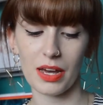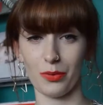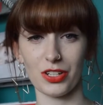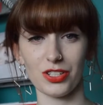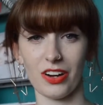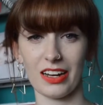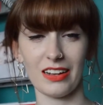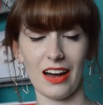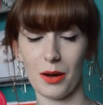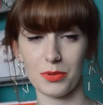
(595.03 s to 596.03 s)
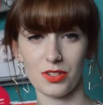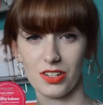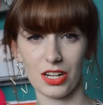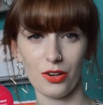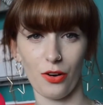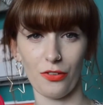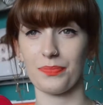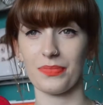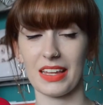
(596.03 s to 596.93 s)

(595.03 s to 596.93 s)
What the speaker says: which I absolutely love.